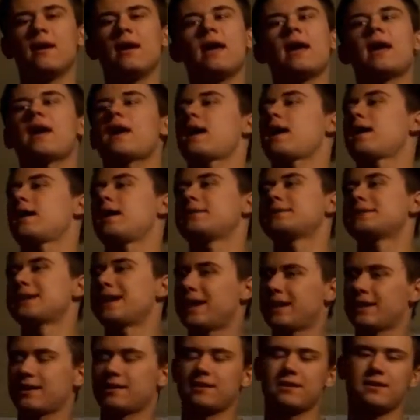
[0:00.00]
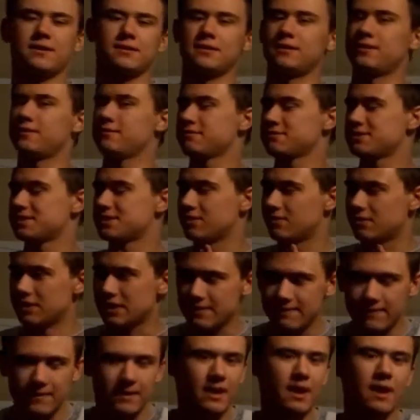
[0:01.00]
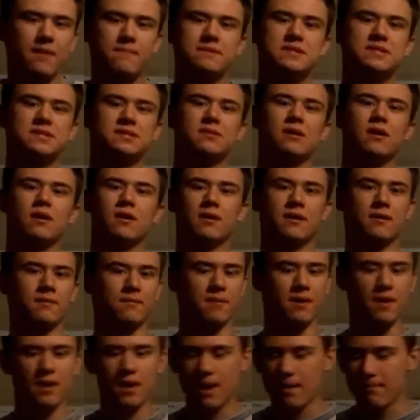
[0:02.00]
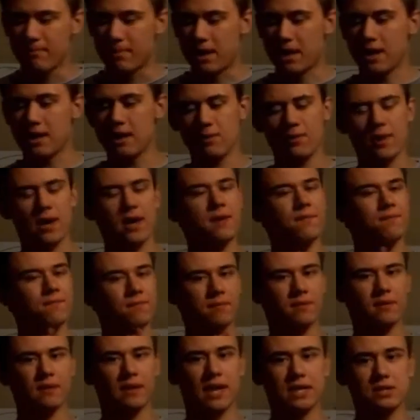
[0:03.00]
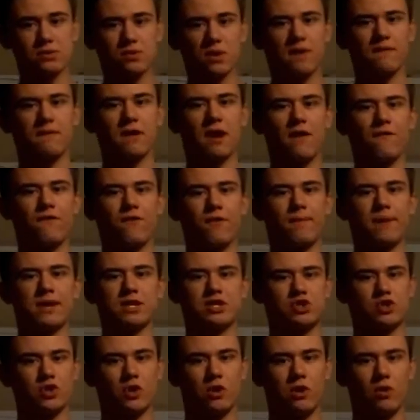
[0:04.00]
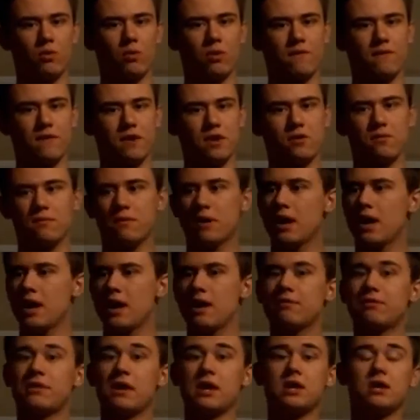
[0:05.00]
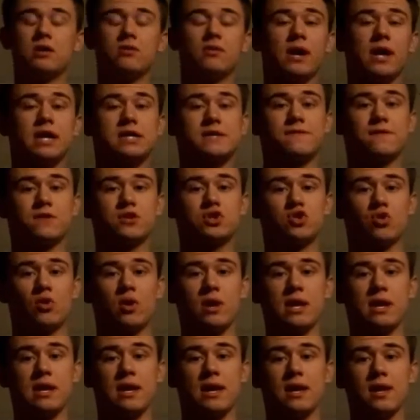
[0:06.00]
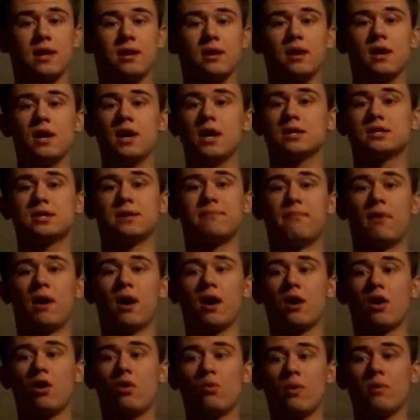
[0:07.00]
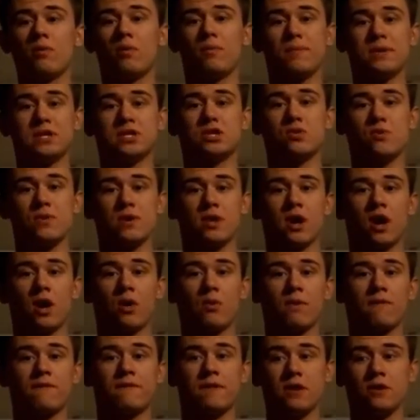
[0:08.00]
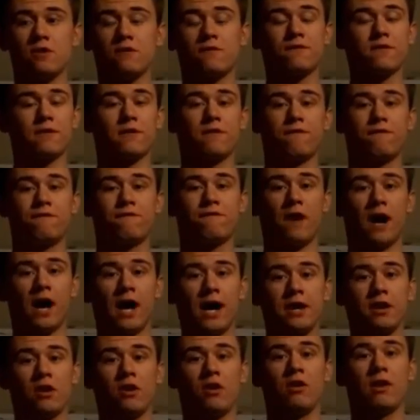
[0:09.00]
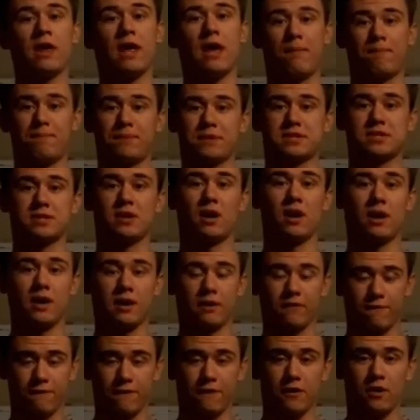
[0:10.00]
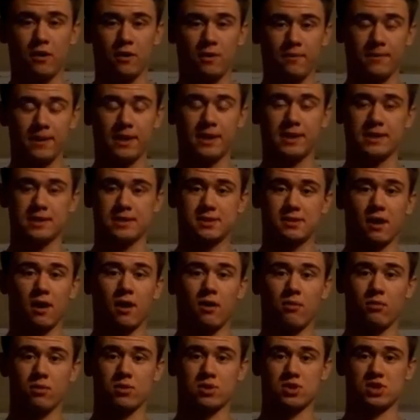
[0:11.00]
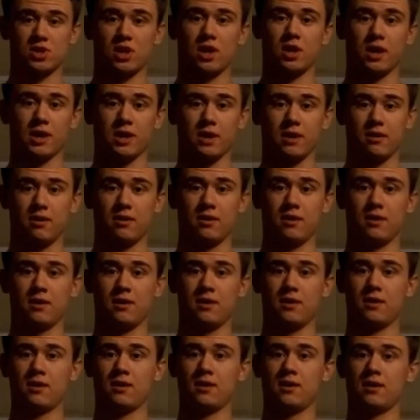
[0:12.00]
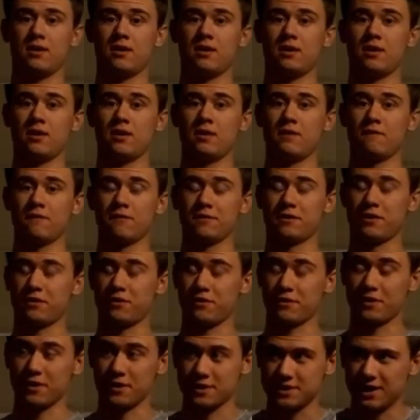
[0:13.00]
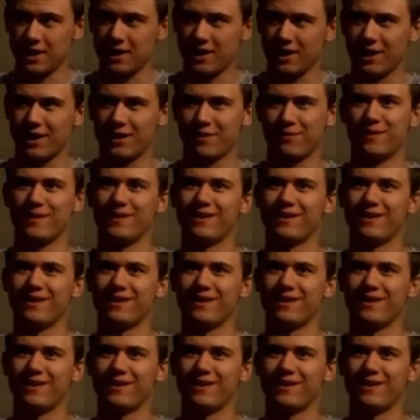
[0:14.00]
And Attack of the Clones, don't even get me started. But anyway, that's what I've got for my solo review. Thank you guys for joining in. Tomorrow we will be doing our review for the final episodic film in the Star Wars saga. For the 3rd time.